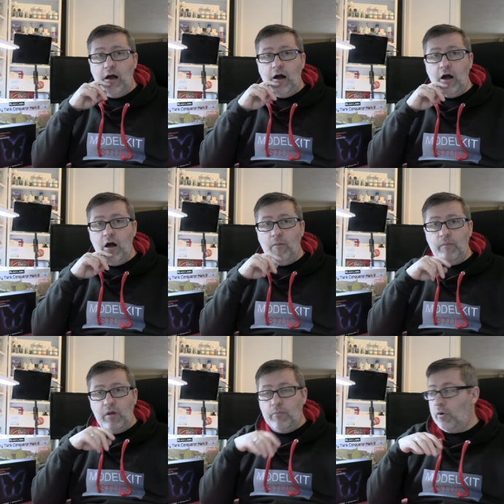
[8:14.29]

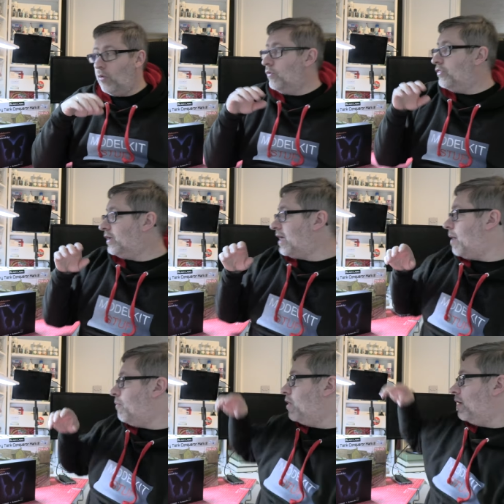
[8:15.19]
Um, but with the
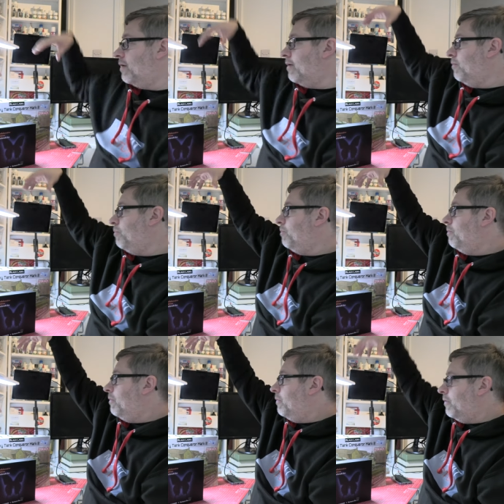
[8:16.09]
camera
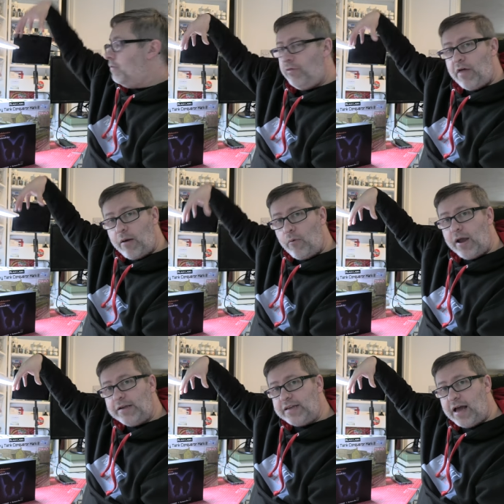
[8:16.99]
that
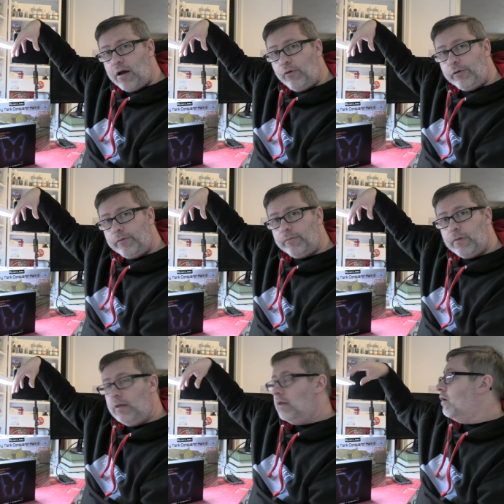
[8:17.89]
way down,
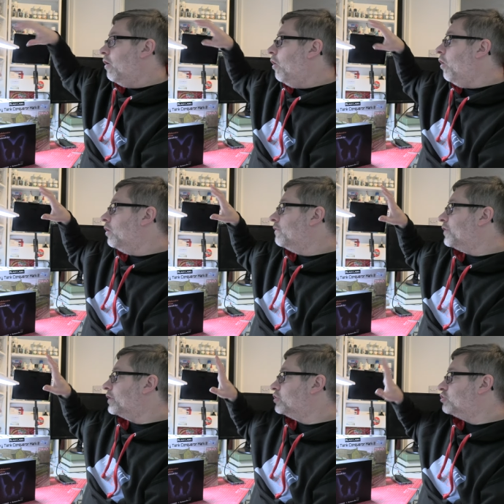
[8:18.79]
all of
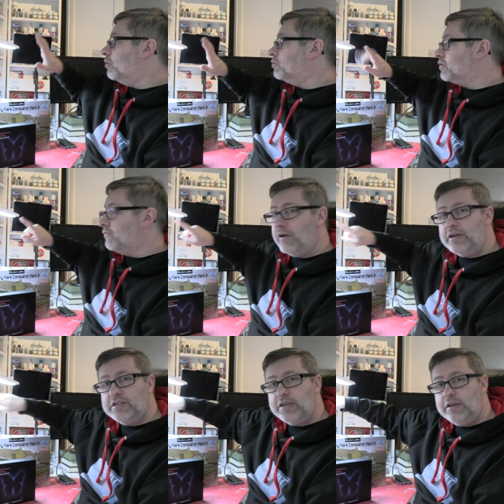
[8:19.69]
the controls are
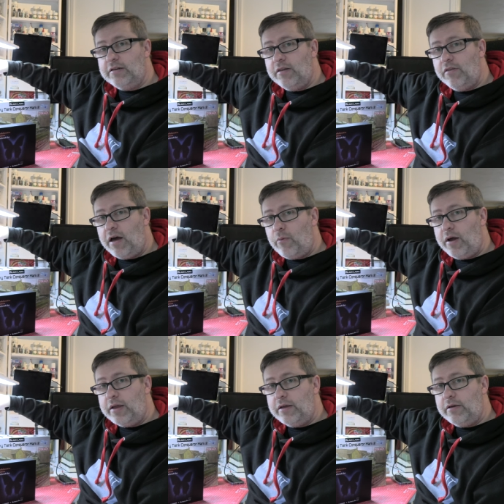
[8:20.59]
facing that
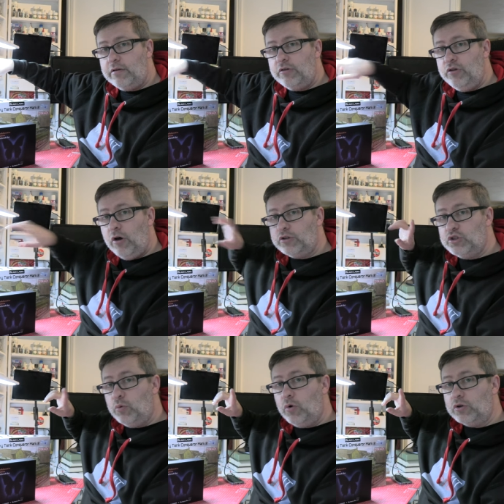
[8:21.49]
way, not
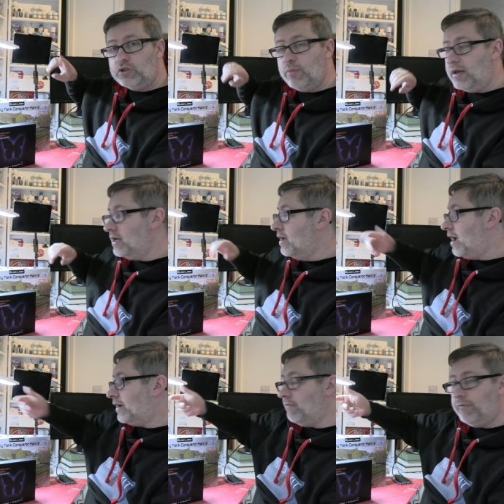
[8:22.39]
towards me.
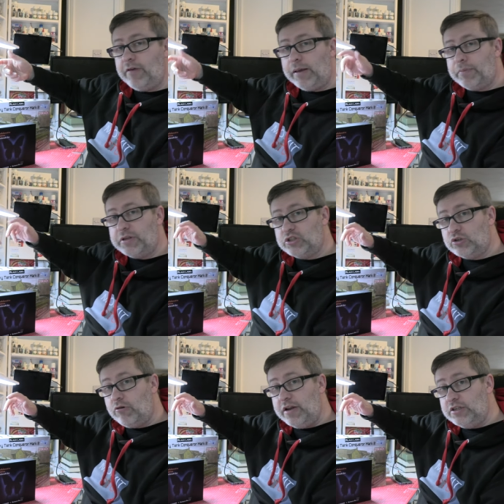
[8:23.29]
I can flip the
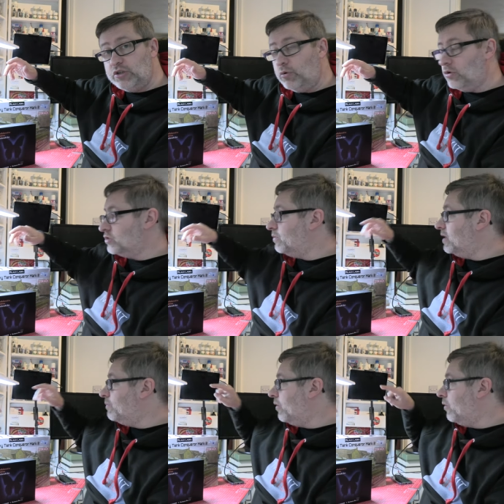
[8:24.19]
screen towards
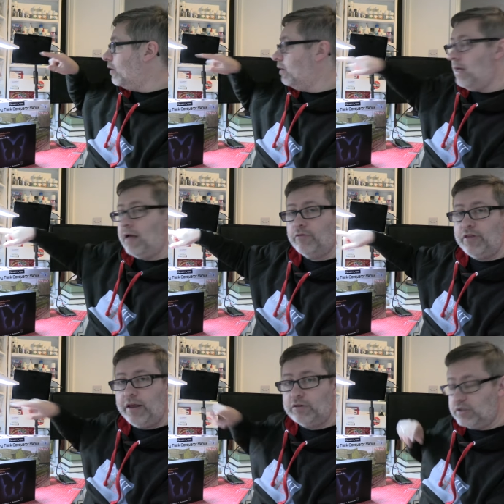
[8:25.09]
me, but
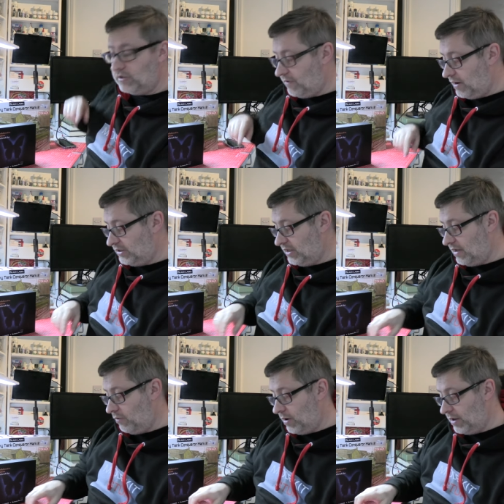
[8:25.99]
everything else is facing
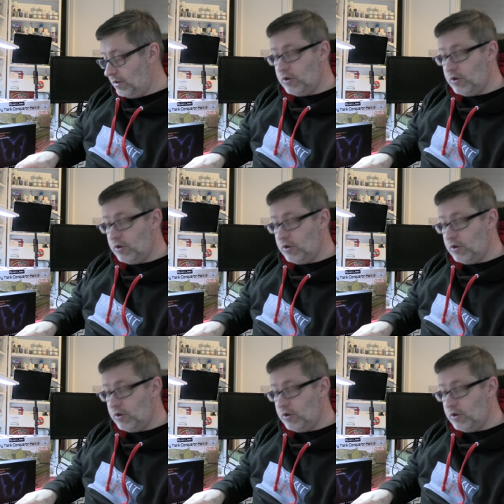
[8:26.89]
that way.